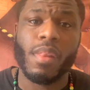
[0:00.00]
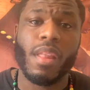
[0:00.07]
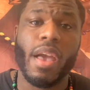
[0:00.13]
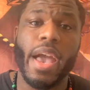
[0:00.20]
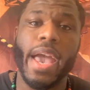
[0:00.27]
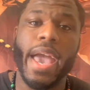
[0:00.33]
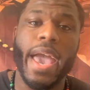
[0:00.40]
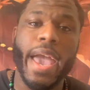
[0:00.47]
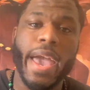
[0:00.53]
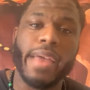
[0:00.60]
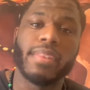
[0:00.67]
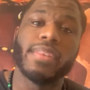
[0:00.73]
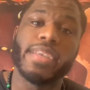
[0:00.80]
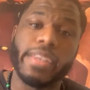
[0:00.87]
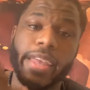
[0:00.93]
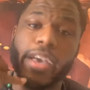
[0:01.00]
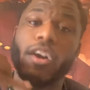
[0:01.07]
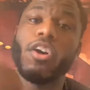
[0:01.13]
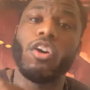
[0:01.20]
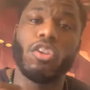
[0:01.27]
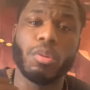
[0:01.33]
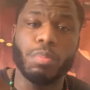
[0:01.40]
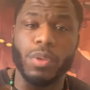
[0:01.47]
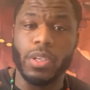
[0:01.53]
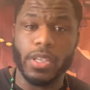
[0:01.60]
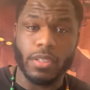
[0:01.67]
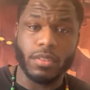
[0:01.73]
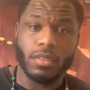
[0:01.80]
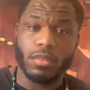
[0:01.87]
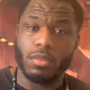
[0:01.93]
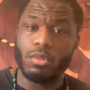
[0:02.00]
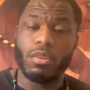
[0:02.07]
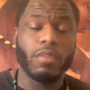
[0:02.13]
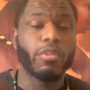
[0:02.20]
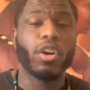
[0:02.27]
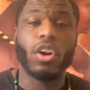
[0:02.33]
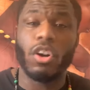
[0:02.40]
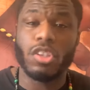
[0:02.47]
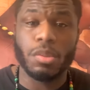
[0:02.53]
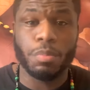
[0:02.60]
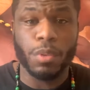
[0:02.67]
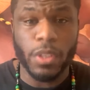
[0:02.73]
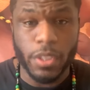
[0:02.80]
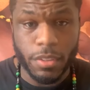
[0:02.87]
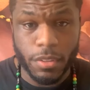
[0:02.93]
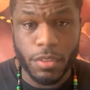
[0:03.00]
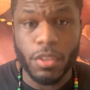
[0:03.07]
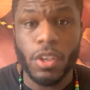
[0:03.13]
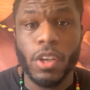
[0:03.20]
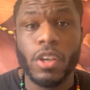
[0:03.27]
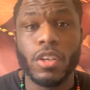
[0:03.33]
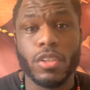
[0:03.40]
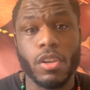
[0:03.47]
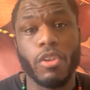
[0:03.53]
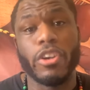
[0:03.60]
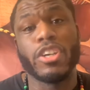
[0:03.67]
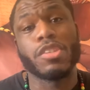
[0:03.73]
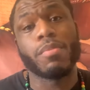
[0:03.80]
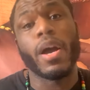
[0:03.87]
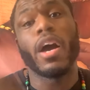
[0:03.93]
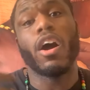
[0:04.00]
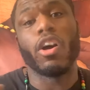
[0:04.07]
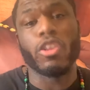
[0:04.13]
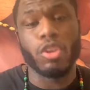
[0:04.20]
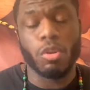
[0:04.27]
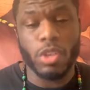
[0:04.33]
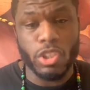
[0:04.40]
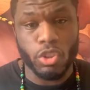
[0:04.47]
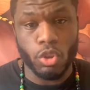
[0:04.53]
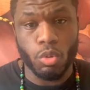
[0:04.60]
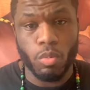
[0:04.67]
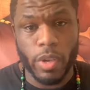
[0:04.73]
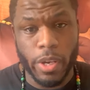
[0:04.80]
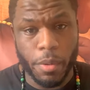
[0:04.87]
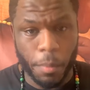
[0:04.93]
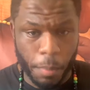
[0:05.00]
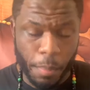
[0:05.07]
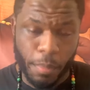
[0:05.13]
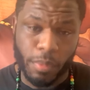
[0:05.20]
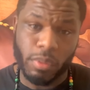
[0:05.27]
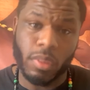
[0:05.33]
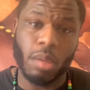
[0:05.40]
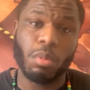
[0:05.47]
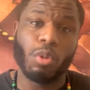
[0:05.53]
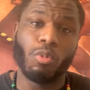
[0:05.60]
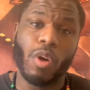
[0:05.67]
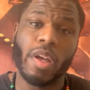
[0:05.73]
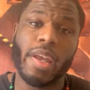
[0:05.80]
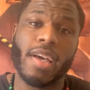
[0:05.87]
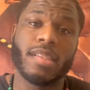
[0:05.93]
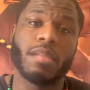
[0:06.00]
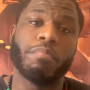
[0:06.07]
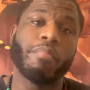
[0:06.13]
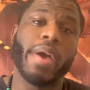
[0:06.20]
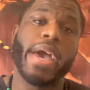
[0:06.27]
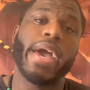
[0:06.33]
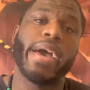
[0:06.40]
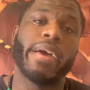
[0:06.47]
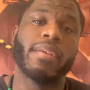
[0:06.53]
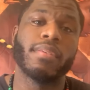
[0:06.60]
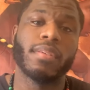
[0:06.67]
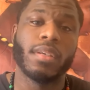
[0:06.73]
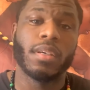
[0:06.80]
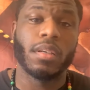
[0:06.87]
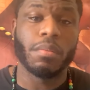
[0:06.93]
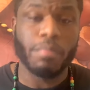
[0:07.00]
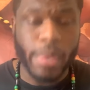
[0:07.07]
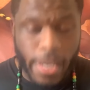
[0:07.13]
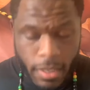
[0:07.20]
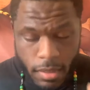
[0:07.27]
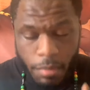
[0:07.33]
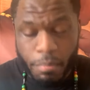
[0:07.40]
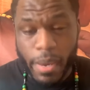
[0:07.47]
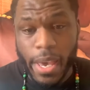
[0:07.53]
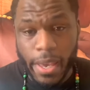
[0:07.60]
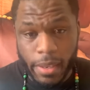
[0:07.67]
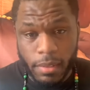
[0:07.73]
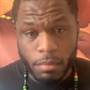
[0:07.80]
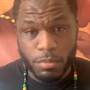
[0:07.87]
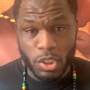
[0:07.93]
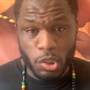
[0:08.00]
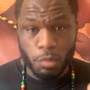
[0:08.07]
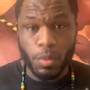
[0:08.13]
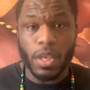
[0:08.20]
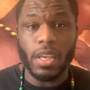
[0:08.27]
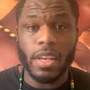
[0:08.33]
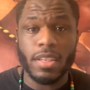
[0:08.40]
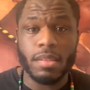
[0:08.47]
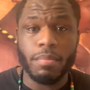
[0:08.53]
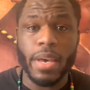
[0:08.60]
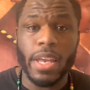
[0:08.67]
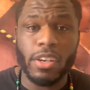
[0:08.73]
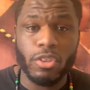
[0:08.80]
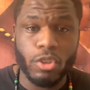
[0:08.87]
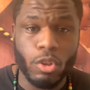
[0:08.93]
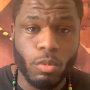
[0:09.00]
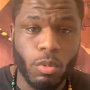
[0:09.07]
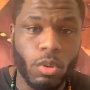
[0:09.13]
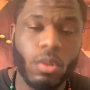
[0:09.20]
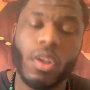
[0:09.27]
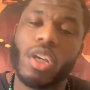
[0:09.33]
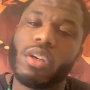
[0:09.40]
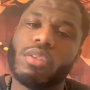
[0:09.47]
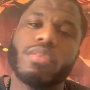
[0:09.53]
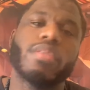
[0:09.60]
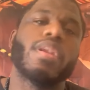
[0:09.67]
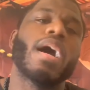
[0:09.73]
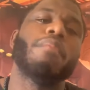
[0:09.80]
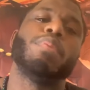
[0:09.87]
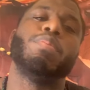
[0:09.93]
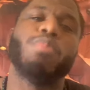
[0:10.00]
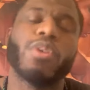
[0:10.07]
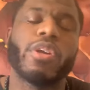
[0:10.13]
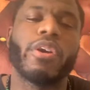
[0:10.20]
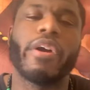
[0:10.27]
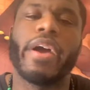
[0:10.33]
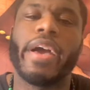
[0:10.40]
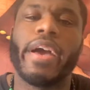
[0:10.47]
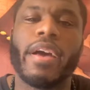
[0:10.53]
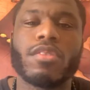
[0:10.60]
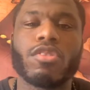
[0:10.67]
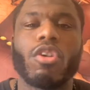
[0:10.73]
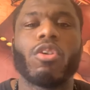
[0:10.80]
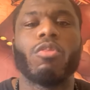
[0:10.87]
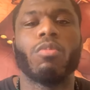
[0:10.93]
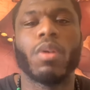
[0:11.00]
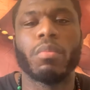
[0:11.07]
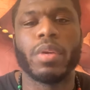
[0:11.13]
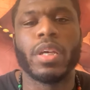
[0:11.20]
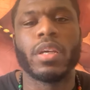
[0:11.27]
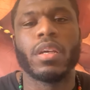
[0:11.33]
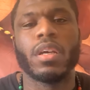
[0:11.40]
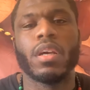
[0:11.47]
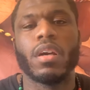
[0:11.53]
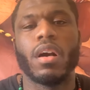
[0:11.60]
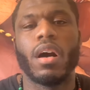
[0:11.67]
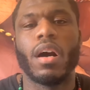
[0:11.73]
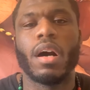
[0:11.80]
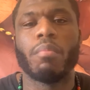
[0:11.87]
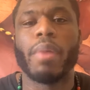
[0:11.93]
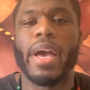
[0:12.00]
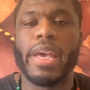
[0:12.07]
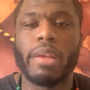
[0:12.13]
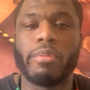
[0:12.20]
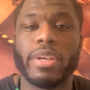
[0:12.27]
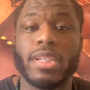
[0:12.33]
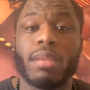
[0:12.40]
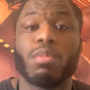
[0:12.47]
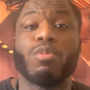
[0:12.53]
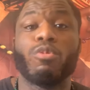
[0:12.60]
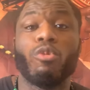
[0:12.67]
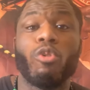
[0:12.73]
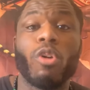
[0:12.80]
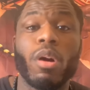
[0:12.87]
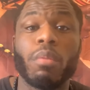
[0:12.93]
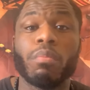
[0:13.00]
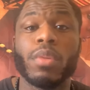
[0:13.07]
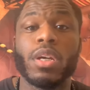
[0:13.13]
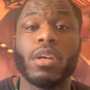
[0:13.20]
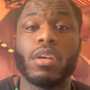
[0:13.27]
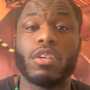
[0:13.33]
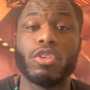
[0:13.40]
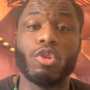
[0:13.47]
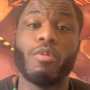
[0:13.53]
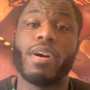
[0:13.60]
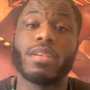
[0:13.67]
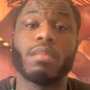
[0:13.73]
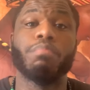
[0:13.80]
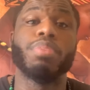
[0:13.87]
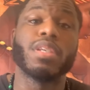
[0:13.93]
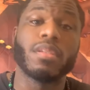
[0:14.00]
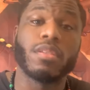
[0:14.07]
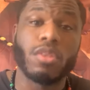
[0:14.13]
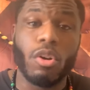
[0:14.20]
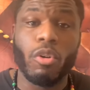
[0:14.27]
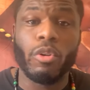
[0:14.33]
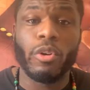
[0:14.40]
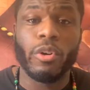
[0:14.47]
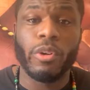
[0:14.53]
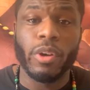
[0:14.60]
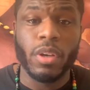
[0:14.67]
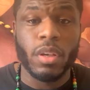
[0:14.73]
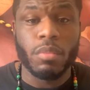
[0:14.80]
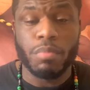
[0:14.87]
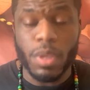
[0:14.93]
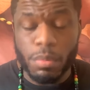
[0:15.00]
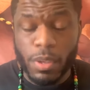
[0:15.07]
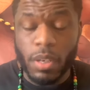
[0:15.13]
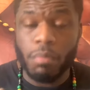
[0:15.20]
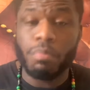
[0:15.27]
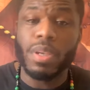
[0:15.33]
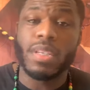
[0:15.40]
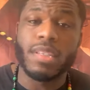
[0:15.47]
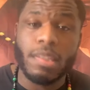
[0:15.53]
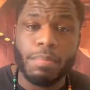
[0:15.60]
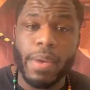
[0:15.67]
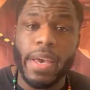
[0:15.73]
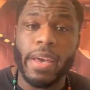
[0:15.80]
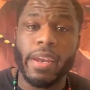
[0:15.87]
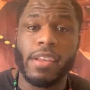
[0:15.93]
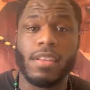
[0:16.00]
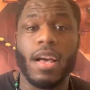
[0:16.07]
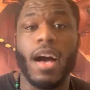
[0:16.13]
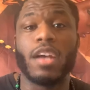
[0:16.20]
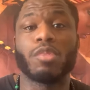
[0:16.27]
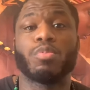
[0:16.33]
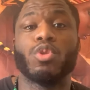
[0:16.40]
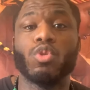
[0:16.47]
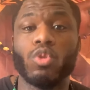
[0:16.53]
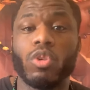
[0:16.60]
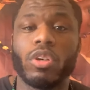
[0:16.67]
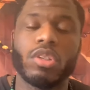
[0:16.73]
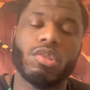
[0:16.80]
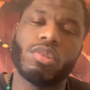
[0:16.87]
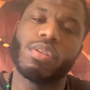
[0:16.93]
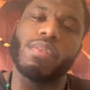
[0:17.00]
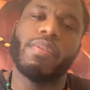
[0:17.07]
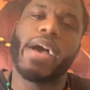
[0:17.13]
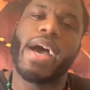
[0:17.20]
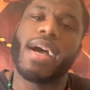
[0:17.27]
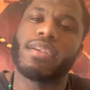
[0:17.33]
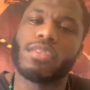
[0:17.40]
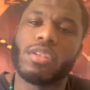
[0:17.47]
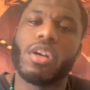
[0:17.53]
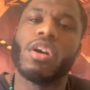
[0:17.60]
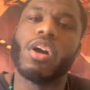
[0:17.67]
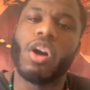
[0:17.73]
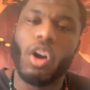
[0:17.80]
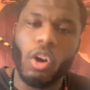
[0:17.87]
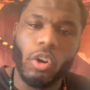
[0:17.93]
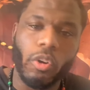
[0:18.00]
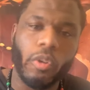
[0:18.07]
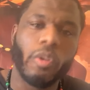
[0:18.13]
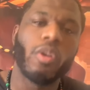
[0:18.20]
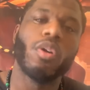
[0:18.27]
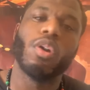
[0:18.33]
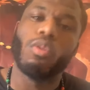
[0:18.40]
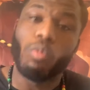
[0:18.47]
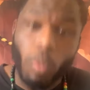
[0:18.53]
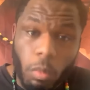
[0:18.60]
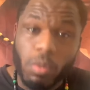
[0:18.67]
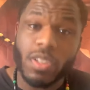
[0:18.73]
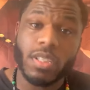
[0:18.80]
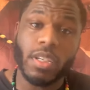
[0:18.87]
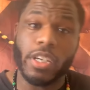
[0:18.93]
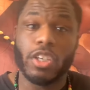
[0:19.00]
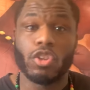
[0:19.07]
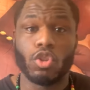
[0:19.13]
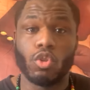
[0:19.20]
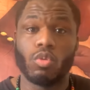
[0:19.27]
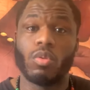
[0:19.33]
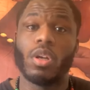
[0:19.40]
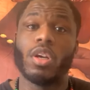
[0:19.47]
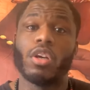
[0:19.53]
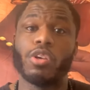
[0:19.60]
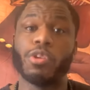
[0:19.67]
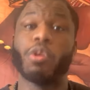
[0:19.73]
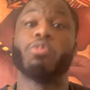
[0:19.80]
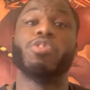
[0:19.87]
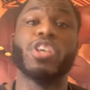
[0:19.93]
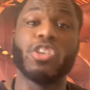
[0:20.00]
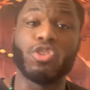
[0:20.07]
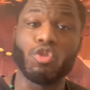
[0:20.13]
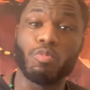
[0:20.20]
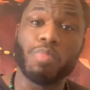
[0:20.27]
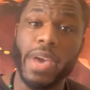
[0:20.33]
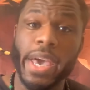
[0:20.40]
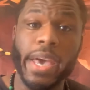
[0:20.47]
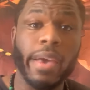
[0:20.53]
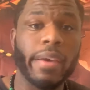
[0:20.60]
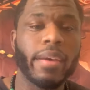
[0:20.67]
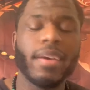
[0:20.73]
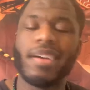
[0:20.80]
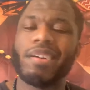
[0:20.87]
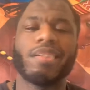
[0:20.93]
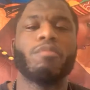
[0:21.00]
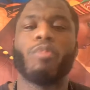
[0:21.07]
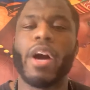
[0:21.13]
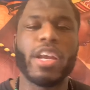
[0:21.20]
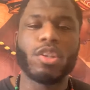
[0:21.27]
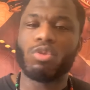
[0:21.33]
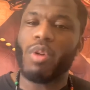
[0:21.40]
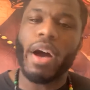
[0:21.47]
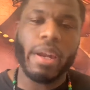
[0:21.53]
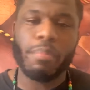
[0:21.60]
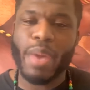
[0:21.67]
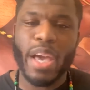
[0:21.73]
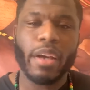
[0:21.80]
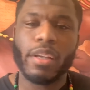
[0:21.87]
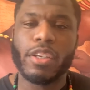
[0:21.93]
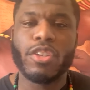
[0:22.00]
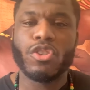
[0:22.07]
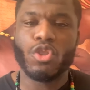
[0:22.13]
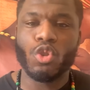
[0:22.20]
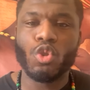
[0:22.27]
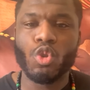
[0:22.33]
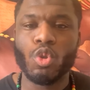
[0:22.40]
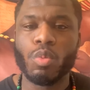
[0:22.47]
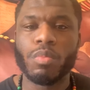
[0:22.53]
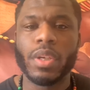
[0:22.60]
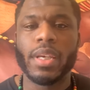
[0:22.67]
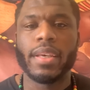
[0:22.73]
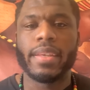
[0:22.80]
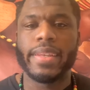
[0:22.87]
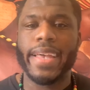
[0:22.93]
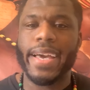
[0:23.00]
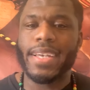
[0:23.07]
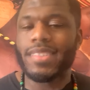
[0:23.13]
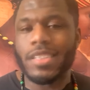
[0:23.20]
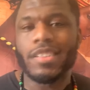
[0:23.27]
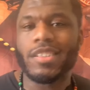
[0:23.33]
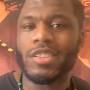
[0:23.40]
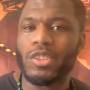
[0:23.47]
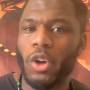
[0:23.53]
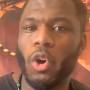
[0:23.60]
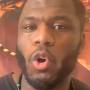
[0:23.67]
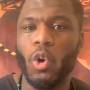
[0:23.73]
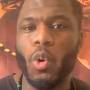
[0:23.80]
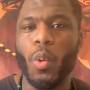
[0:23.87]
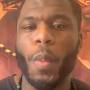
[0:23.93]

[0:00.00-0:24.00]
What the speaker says: And then they call the police, whoever calls the police. So here's my other issue with it. Number one, as a man, me as a man, just speaking as a man in general, you should not be putting your hands on a woman by any way, shape, or form. You as a business owner, me being a businessman, as an entrepreneur, you should have asked her, what was the issue? You know, did you pay? Why did you automatically assume that she stole?